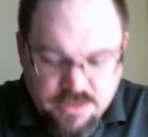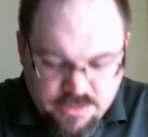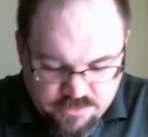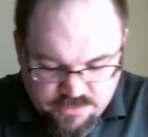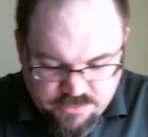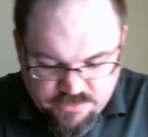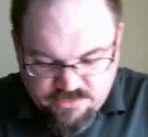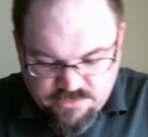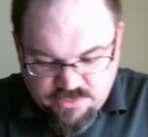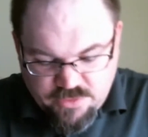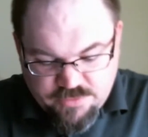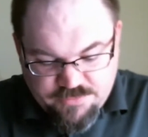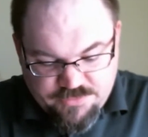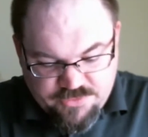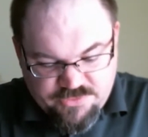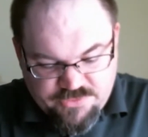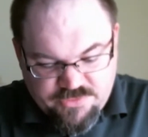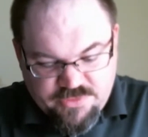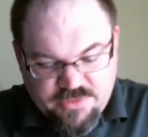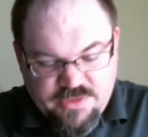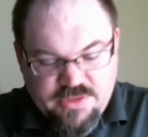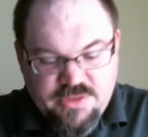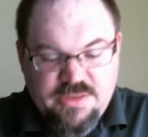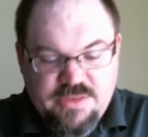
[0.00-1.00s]
because
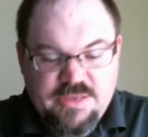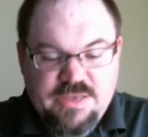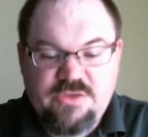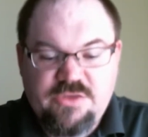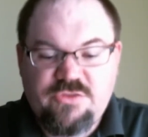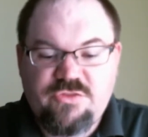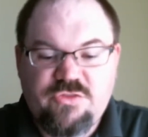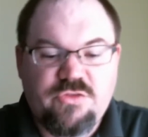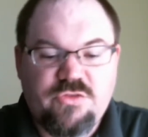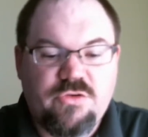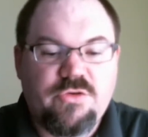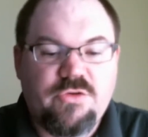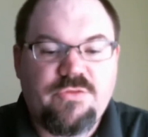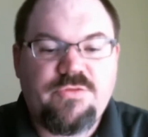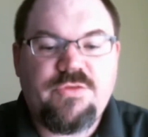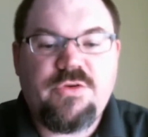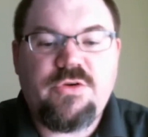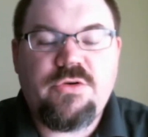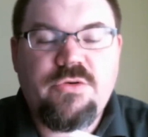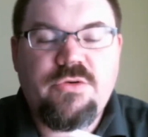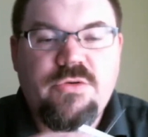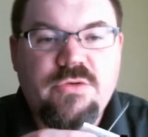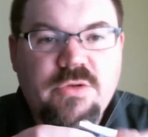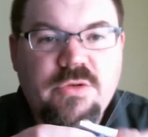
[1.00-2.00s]
obviously each
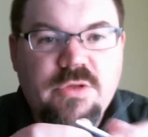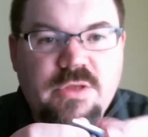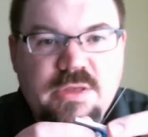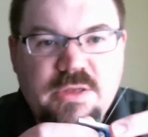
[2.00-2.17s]
servo